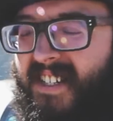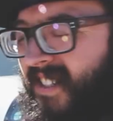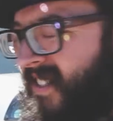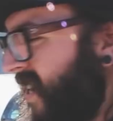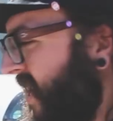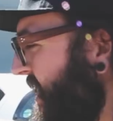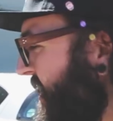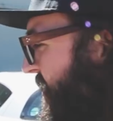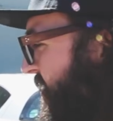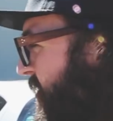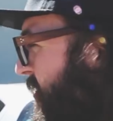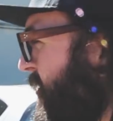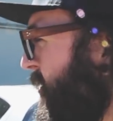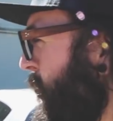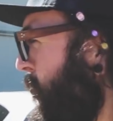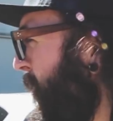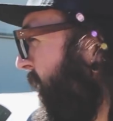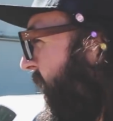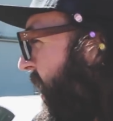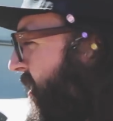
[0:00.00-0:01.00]
stands or
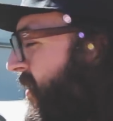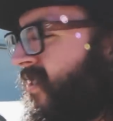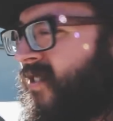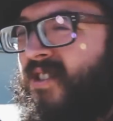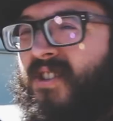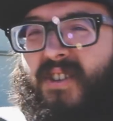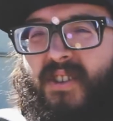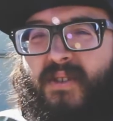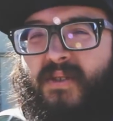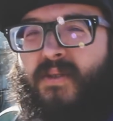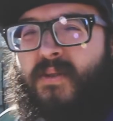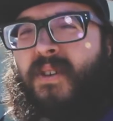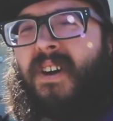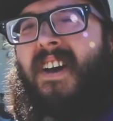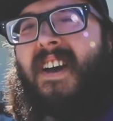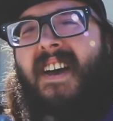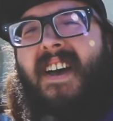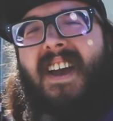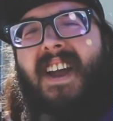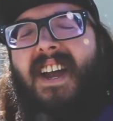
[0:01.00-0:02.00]
the back on 2,
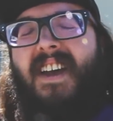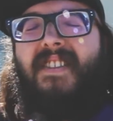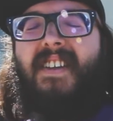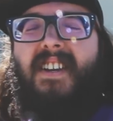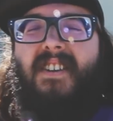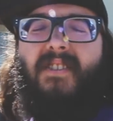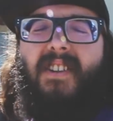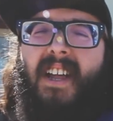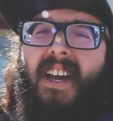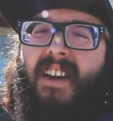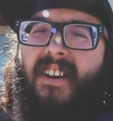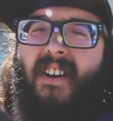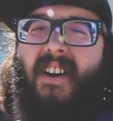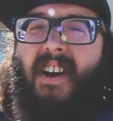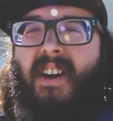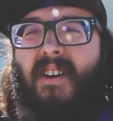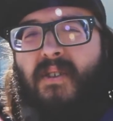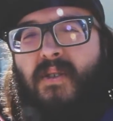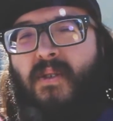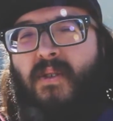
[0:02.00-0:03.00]
and then you're like, all
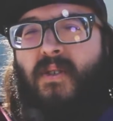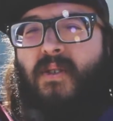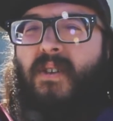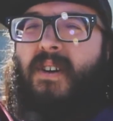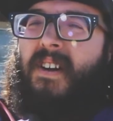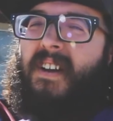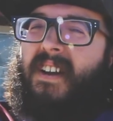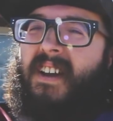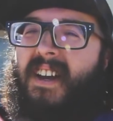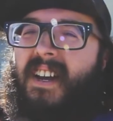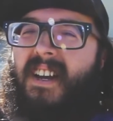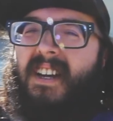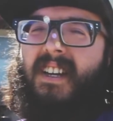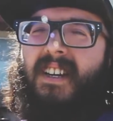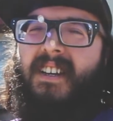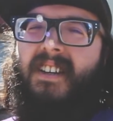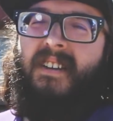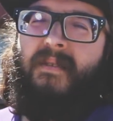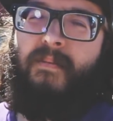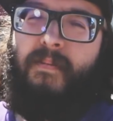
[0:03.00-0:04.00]
right, cool.
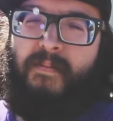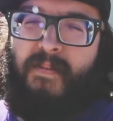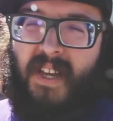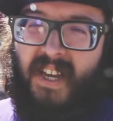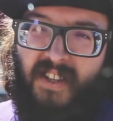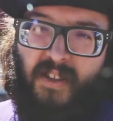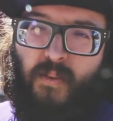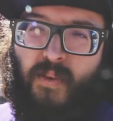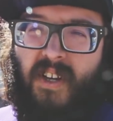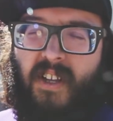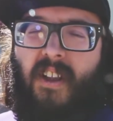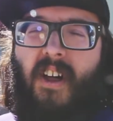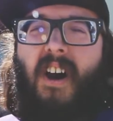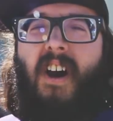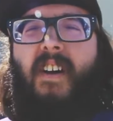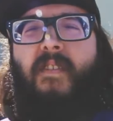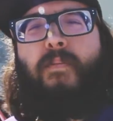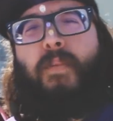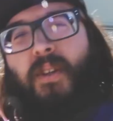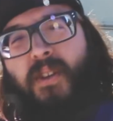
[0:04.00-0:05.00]
Take the wheel
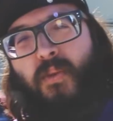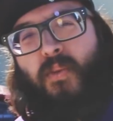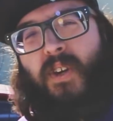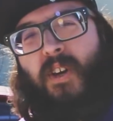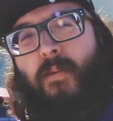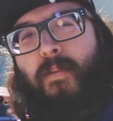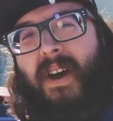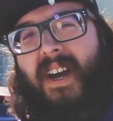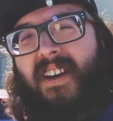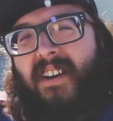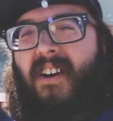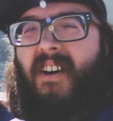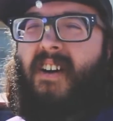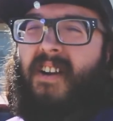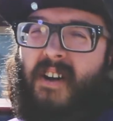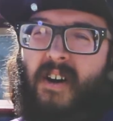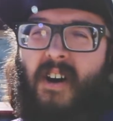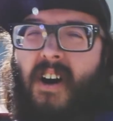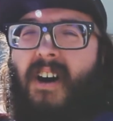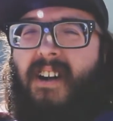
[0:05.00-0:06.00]
off, put the wheel back
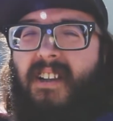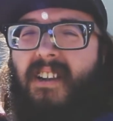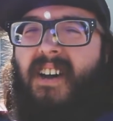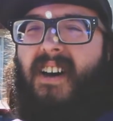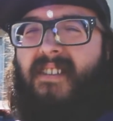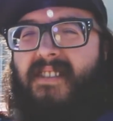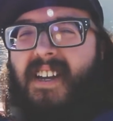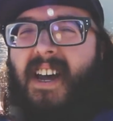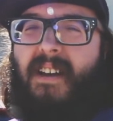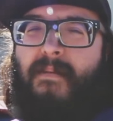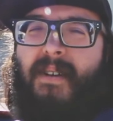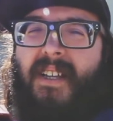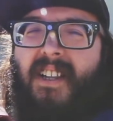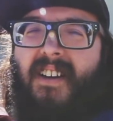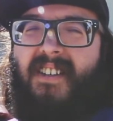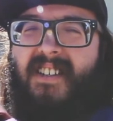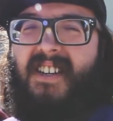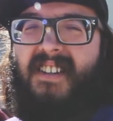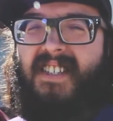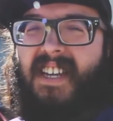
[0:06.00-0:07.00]
on, I'll tighten my
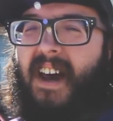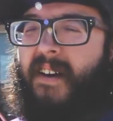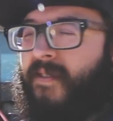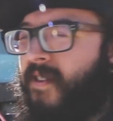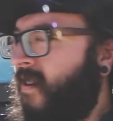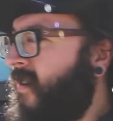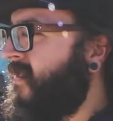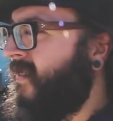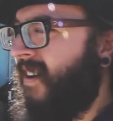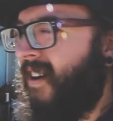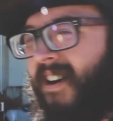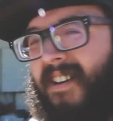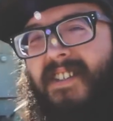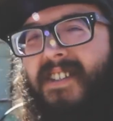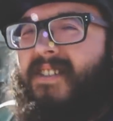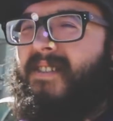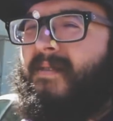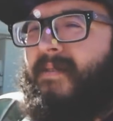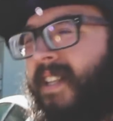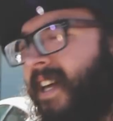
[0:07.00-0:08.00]
lug nuts after. No,
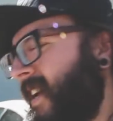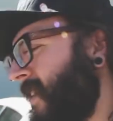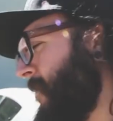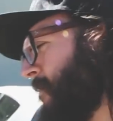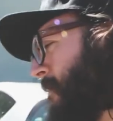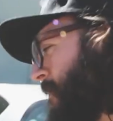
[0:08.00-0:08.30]
dude, like,